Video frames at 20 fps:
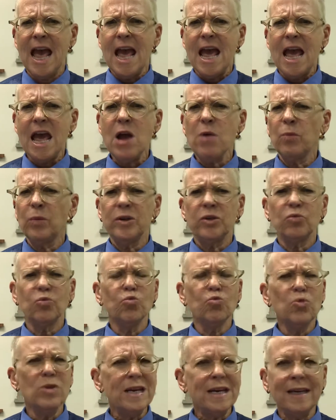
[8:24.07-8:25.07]
It was
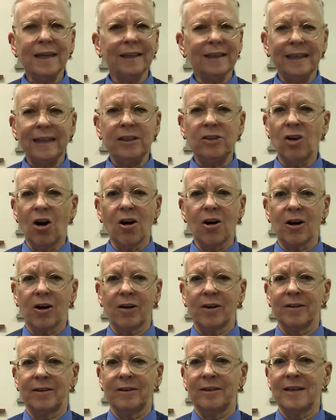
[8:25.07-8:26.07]
really
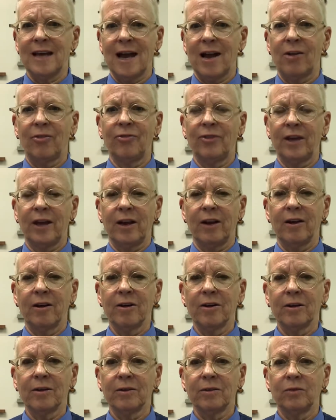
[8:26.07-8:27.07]
dark down
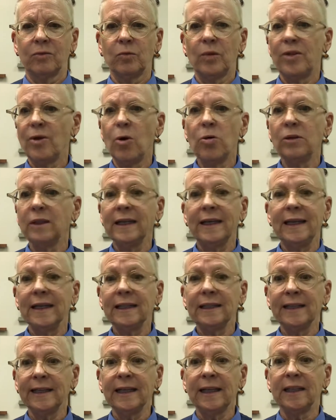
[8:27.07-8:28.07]
there, with only a
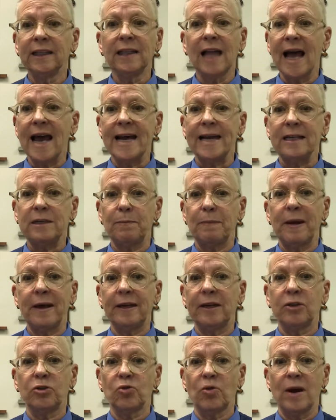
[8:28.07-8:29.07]
little light
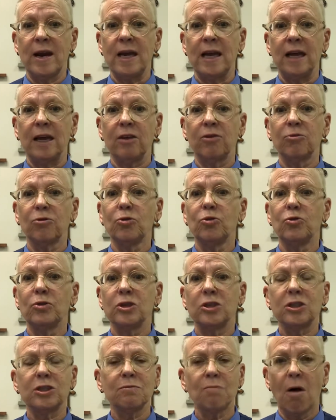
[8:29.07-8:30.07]
penetrating through the
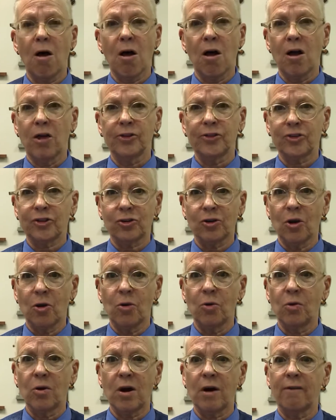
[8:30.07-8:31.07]
small
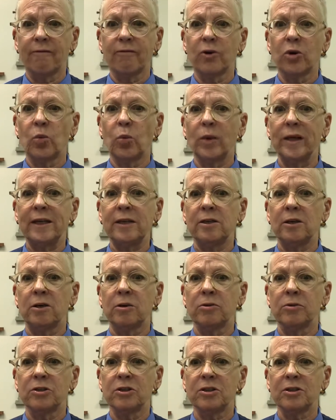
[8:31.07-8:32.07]
snow-covered
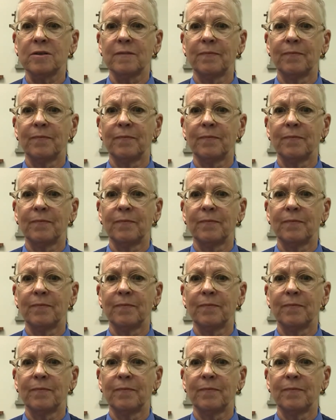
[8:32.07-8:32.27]
windows.